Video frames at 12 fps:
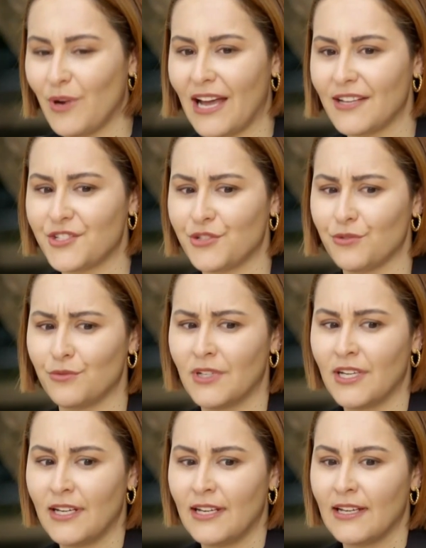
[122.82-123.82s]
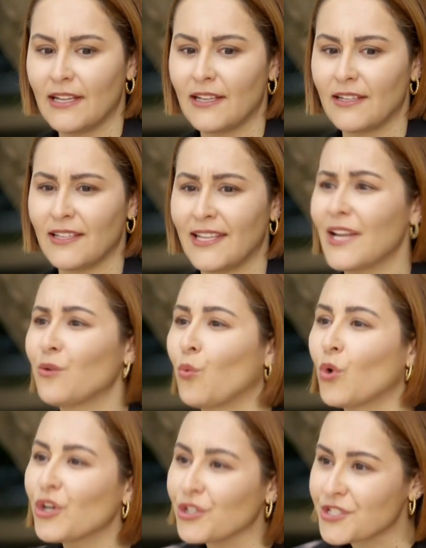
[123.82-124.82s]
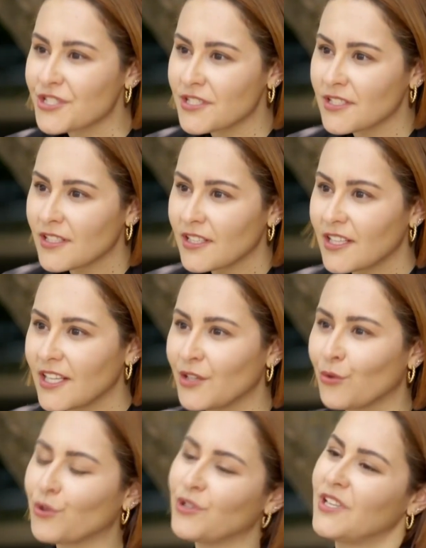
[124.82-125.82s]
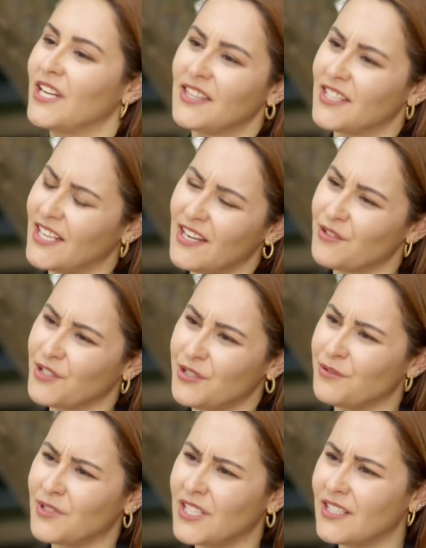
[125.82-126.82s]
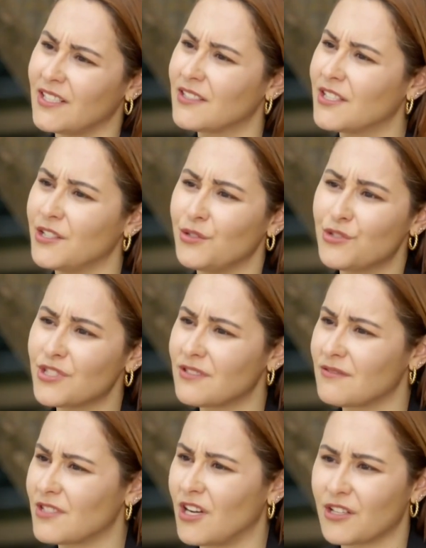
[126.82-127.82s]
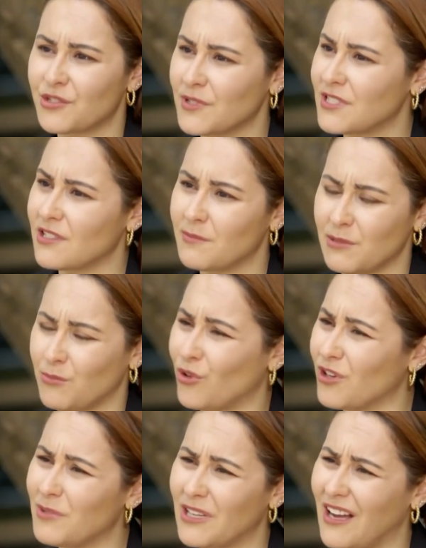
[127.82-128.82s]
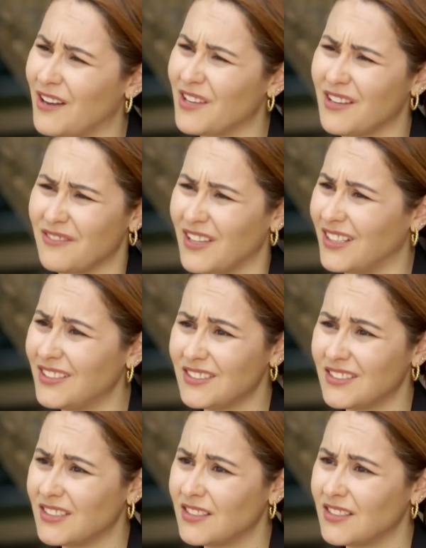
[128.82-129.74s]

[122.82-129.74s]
had to get worse in order to get the care that you needed, can you just talk to us a little bit more about how that felt?